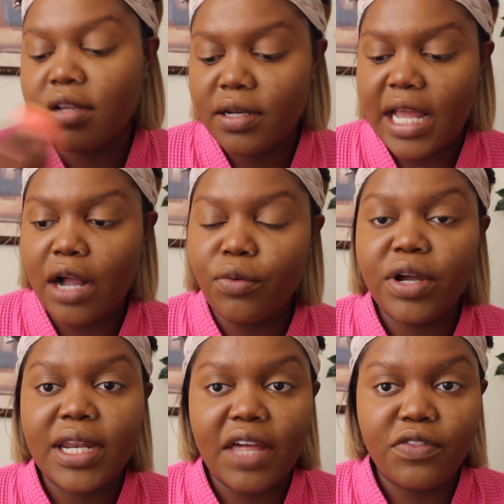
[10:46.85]
Now we're
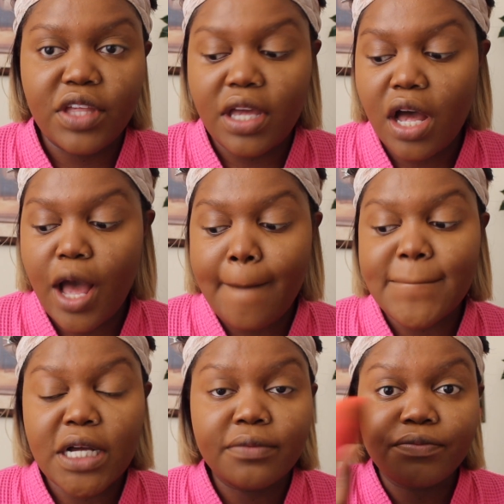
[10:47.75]
gonna get the
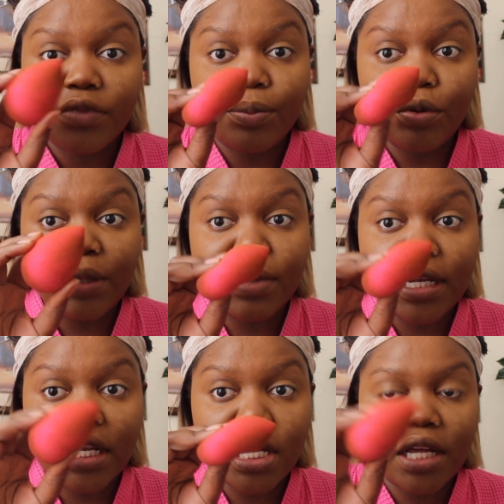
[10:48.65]
Beauty
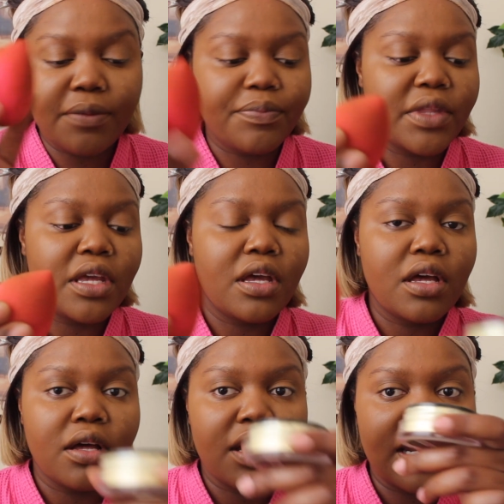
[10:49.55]
Blender.
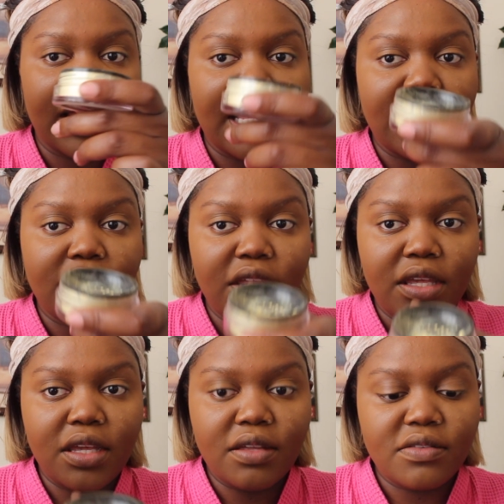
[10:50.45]
Gonna get
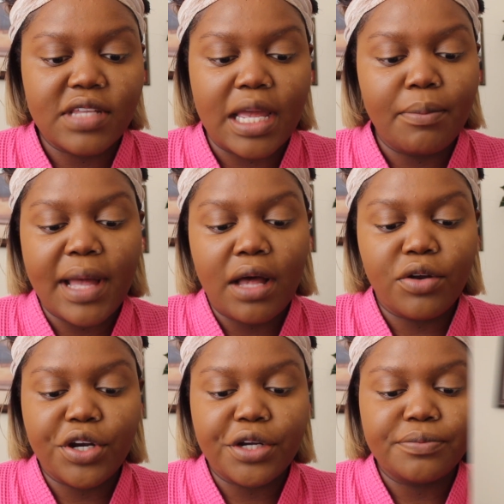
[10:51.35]
the same
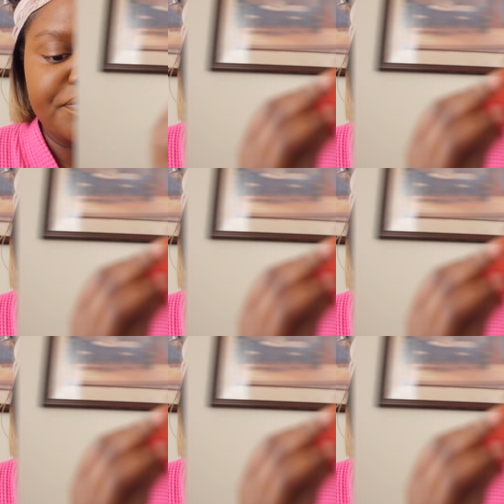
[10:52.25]
powder.